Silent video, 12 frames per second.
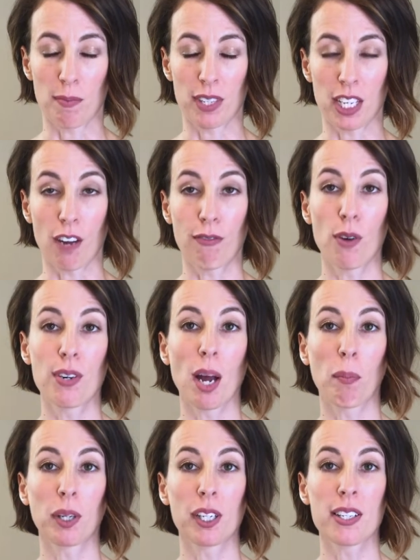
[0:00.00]
cell phone
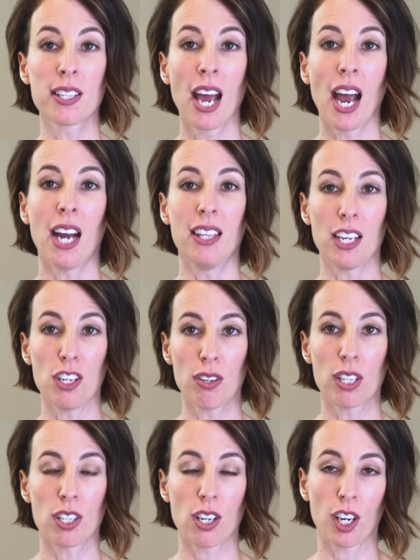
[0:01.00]
numbers, and then you
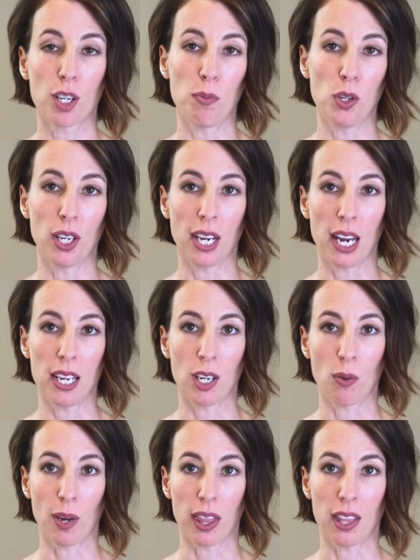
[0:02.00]
can start
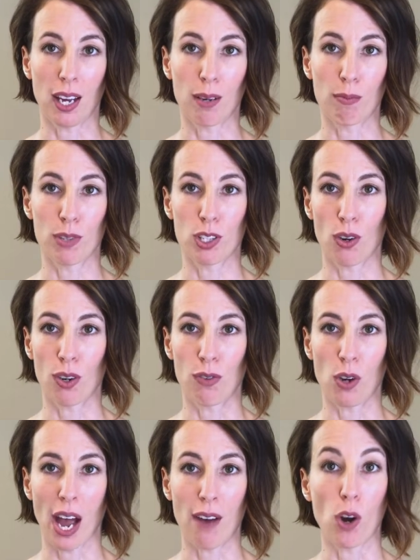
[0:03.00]
communicating with them. So if
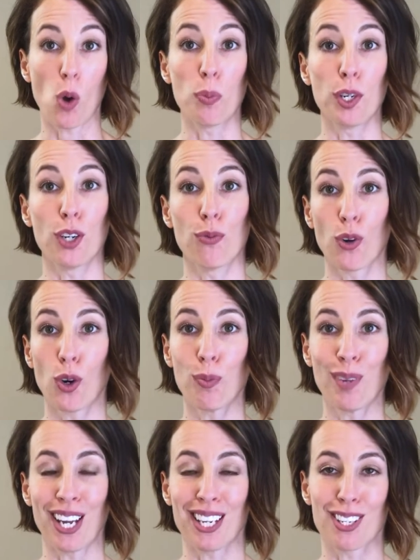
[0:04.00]
you have open
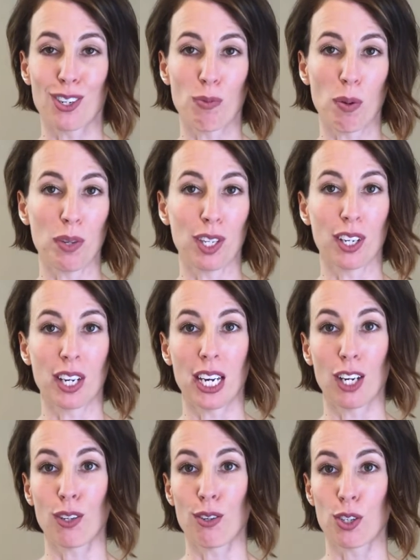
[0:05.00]
enrollment, or maybe they're
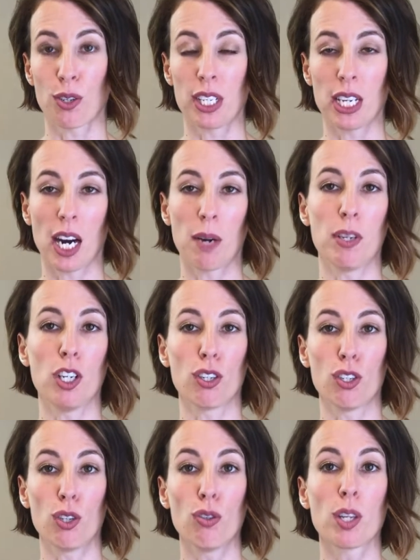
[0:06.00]
getting close to retirement, you can
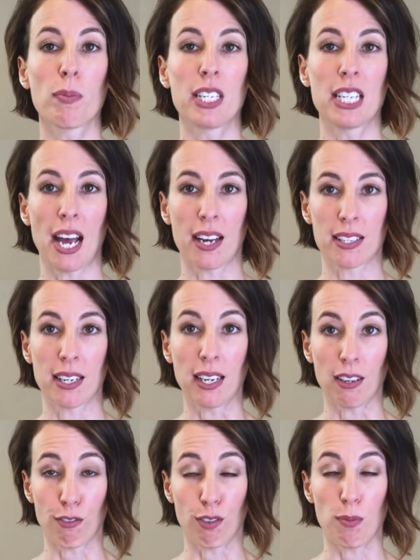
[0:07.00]
shoot them a text and
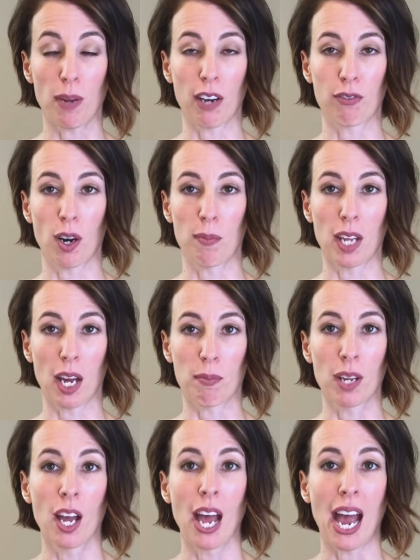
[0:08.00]
get feedback from them
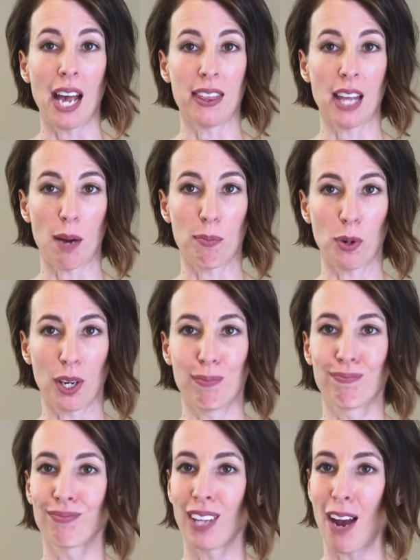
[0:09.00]
at that point.
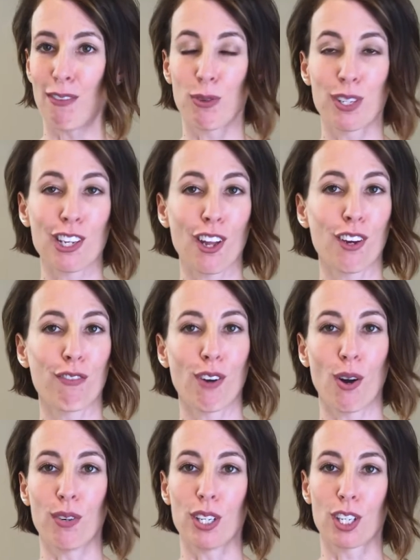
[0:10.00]
Everyone's on their
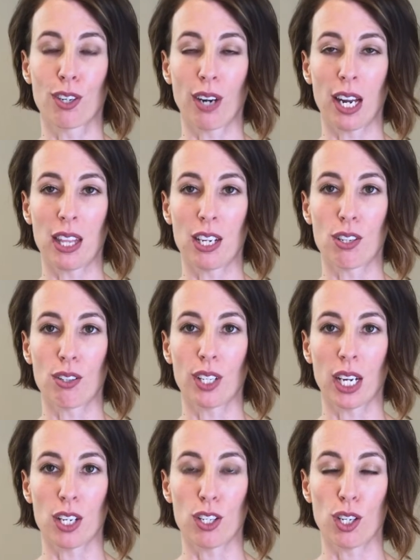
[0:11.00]
phone. It's a great thing to
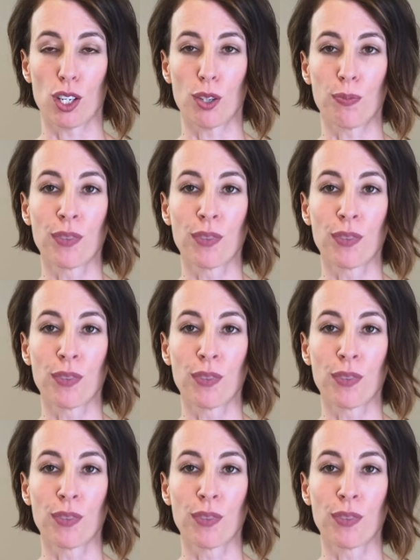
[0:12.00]
look into.